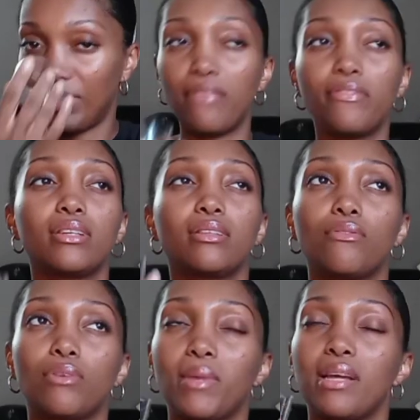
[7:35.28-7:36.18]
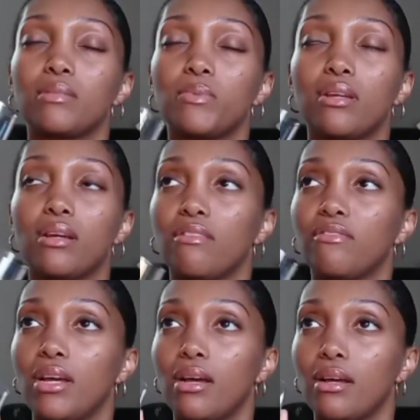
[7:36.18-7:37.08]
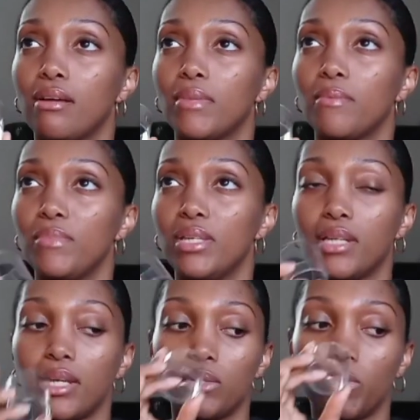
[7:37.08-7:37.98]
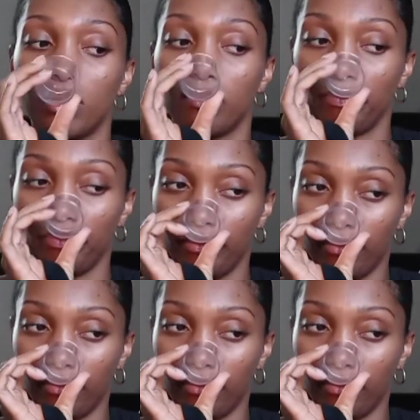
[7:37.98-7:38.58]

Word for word: Definitely reminds me of uh, Midnight Swim.